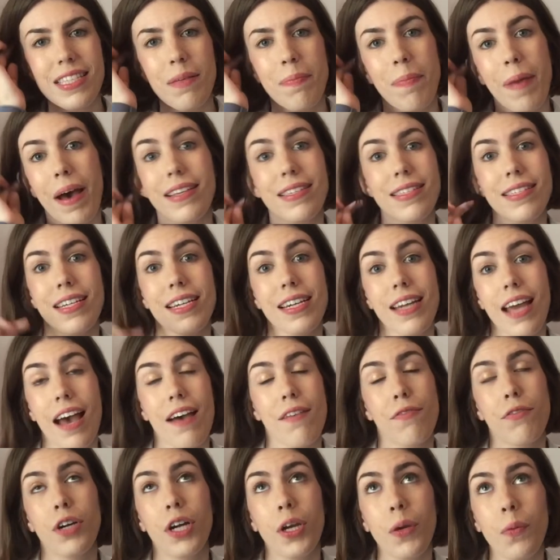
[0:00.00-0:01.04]
the best in
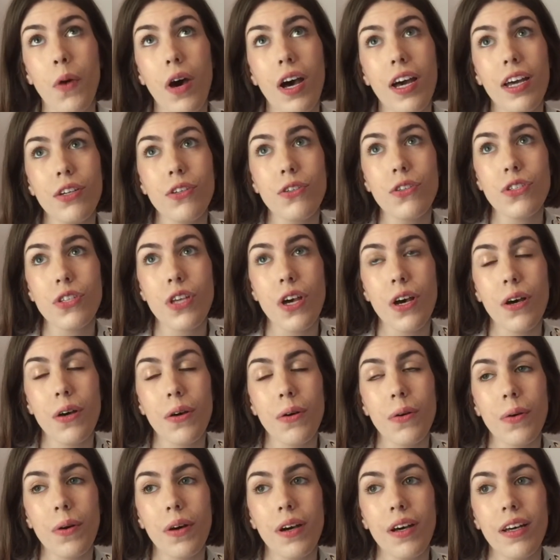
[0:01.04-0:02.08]
everyone,
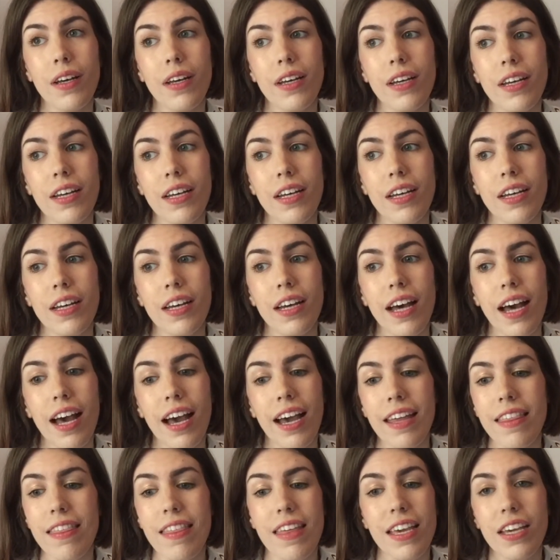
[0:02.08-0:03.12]
so
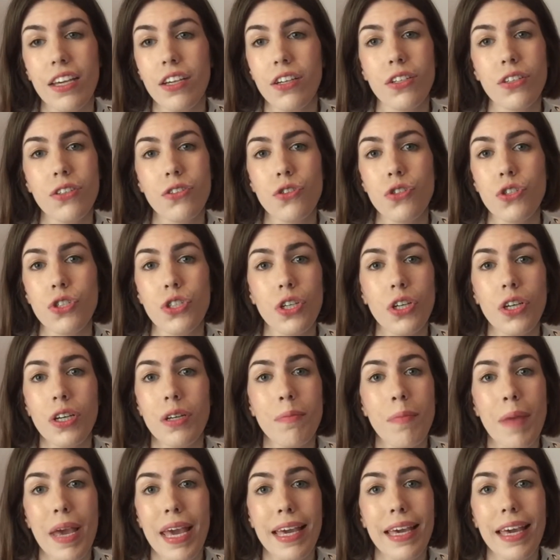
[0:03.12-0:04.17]
I think she could
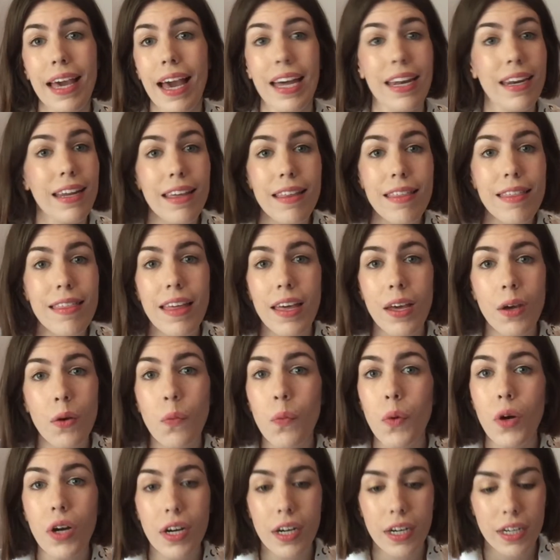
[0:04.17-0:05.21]
make anything
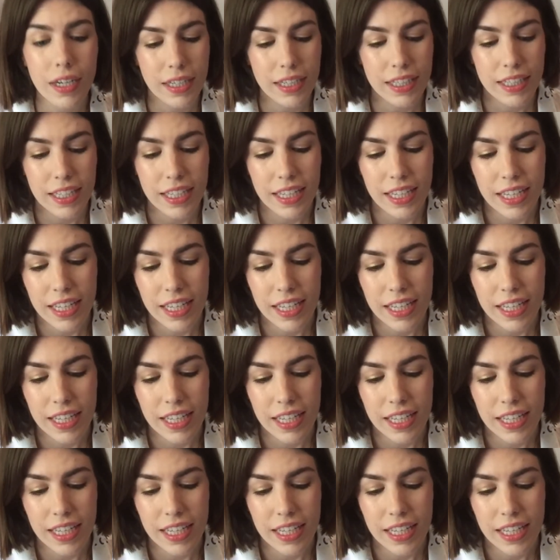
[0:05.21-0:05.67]
work.